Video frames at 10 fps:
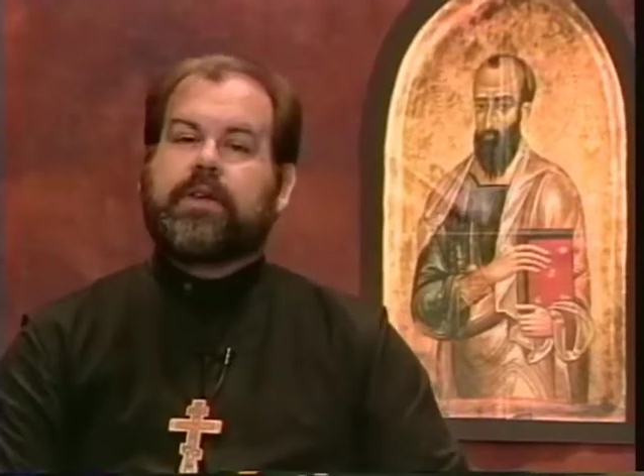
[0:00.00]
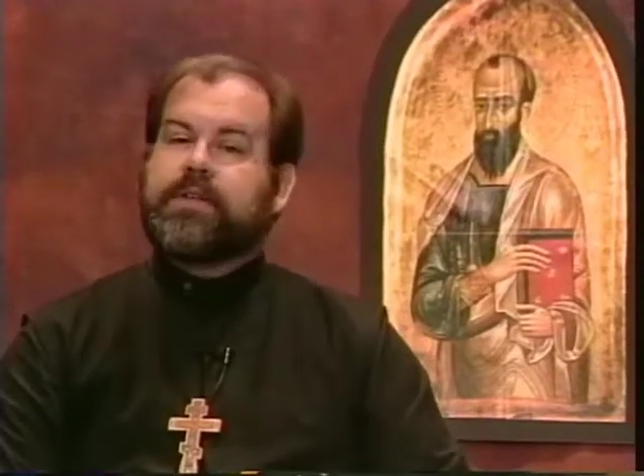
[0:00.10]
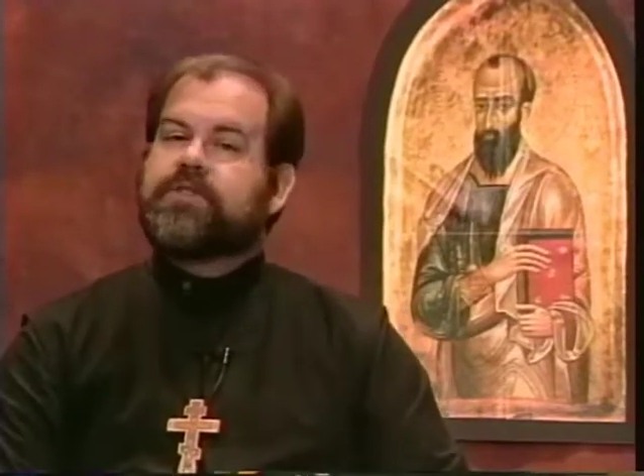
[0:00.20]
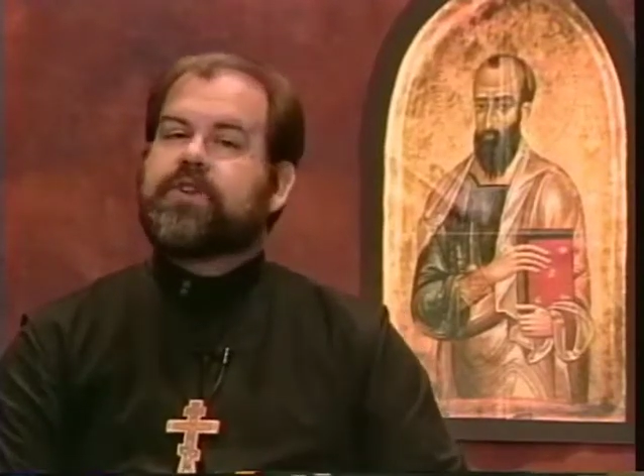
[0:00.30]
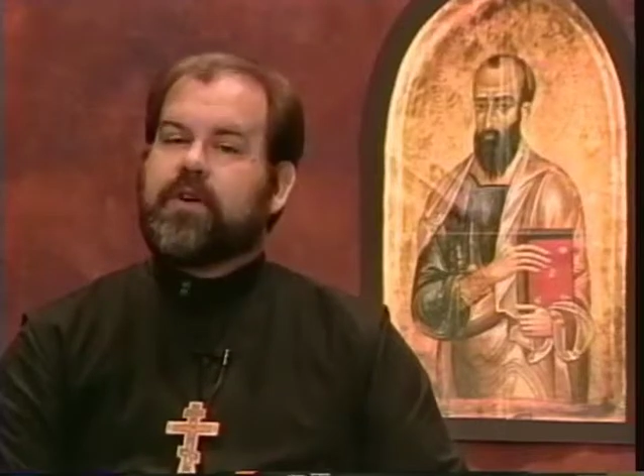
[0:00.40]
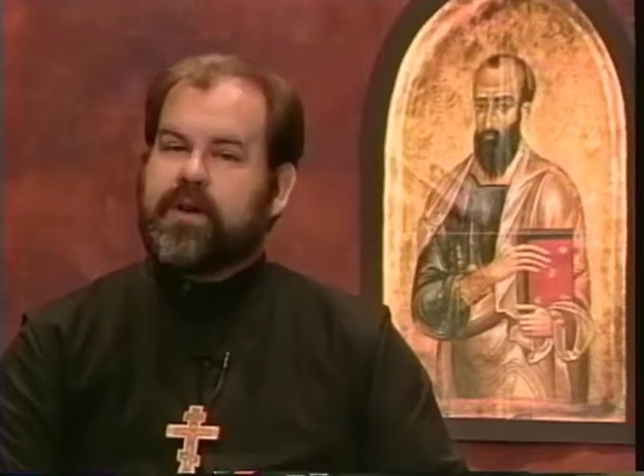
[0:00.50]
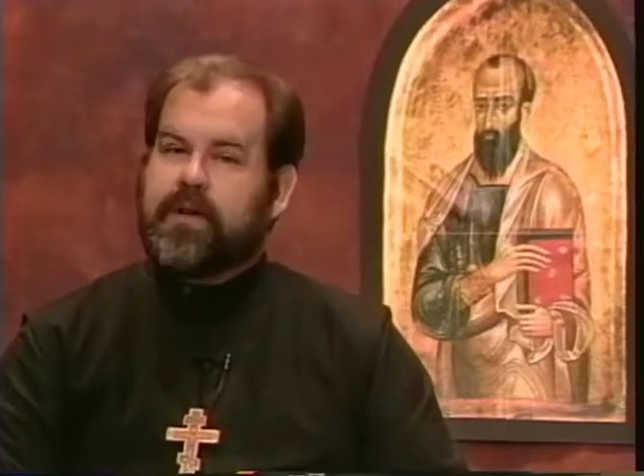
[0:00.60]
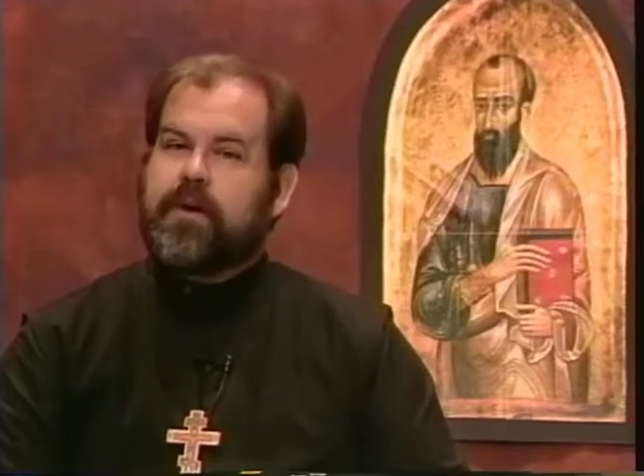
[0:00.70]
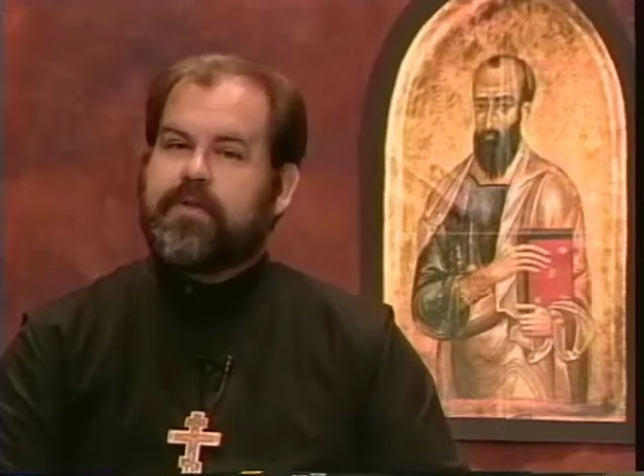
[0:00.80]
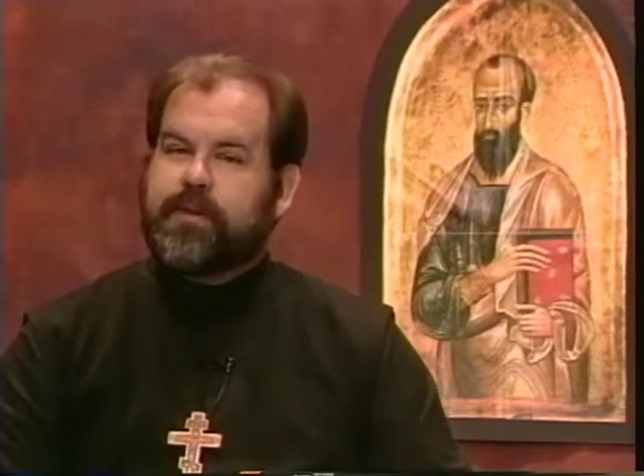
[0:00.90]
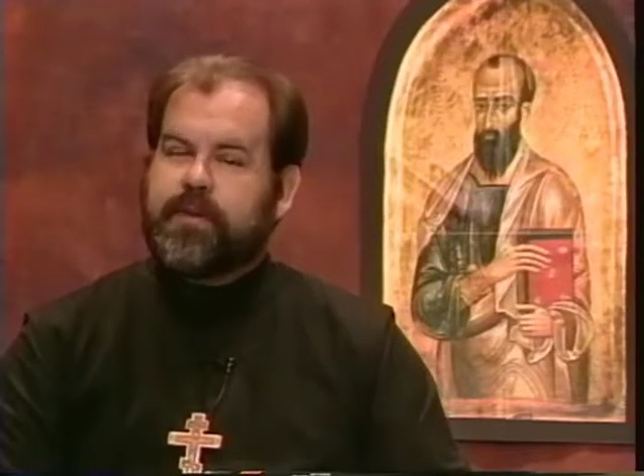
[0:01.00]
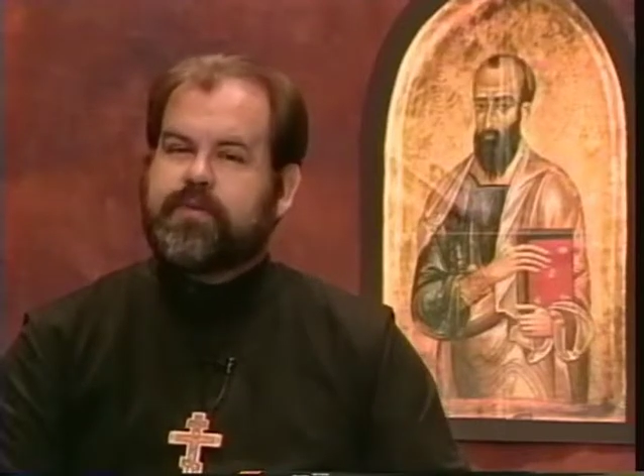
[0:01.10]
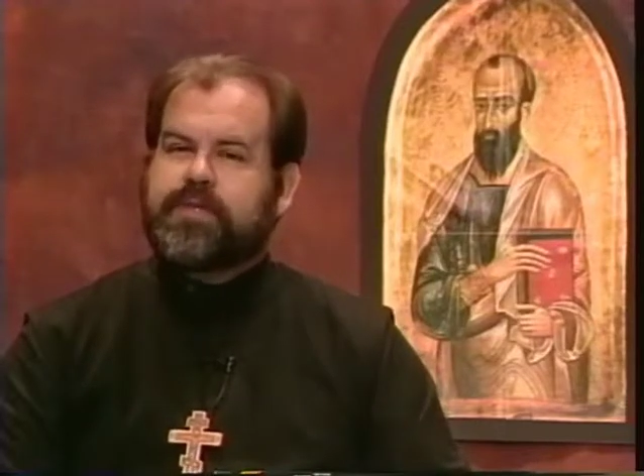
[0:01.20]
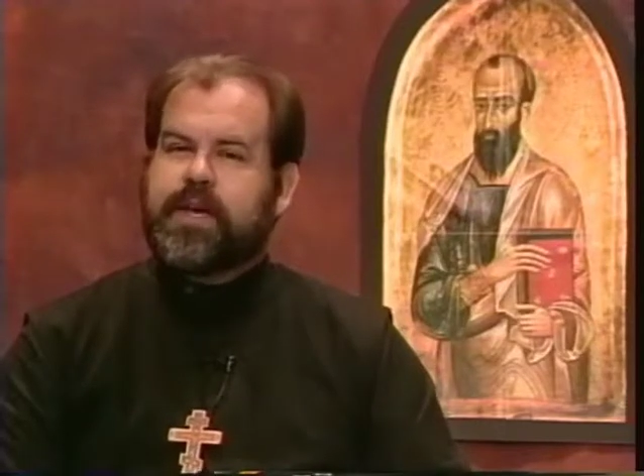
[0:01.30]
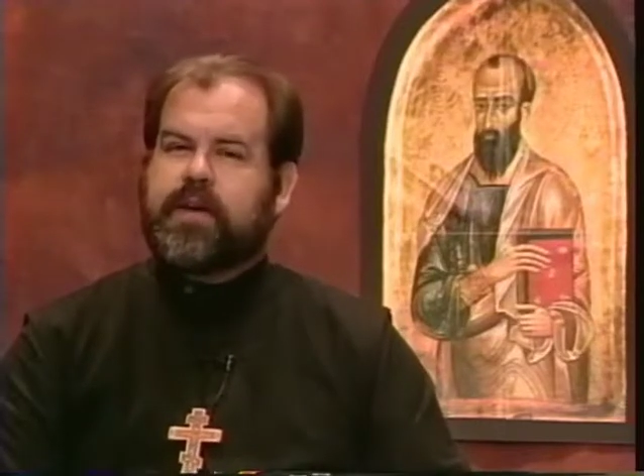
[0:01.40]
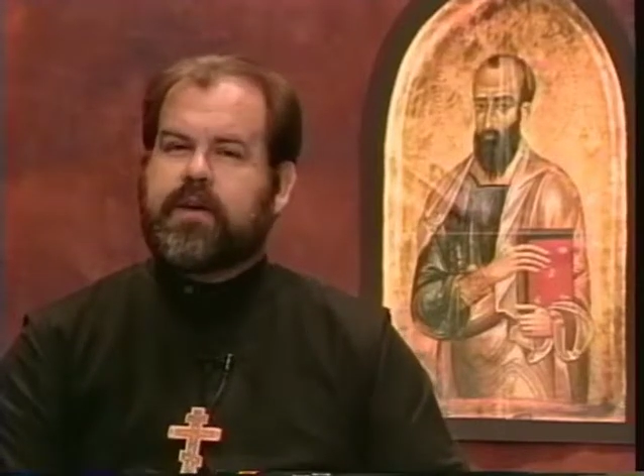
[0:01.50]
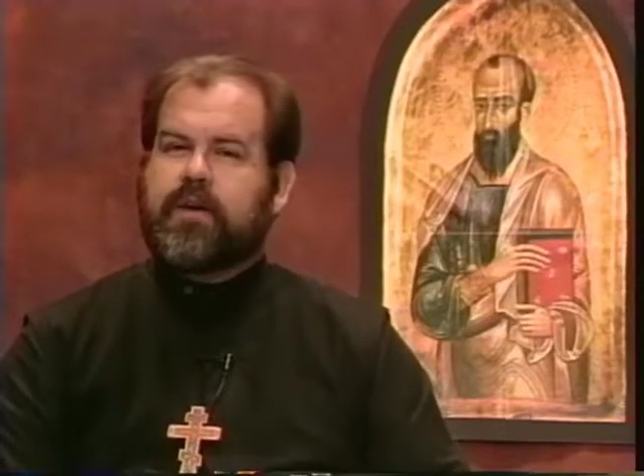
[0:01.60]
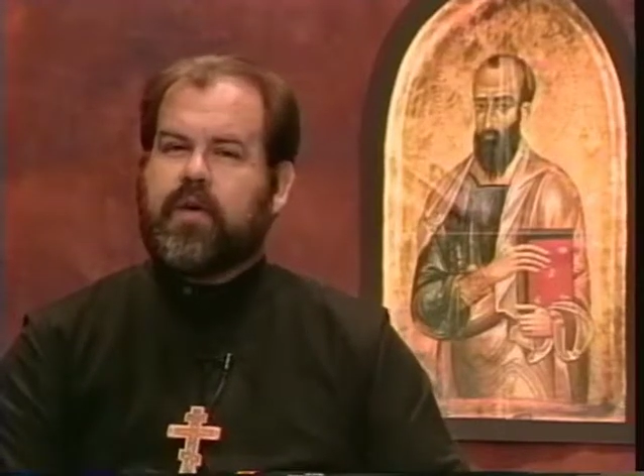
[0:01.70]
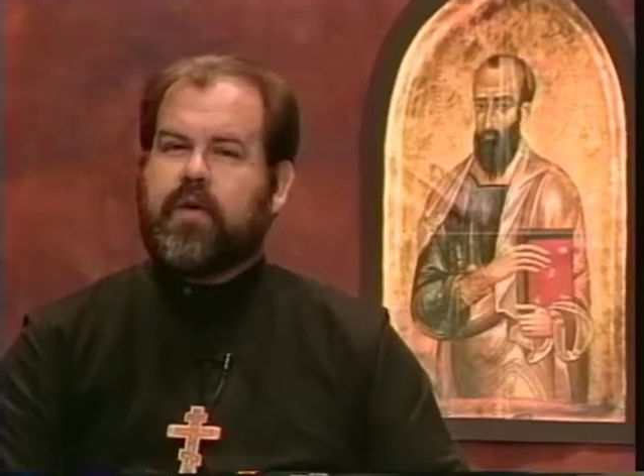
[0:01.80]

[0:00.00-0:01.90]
he is talking about the Mosaic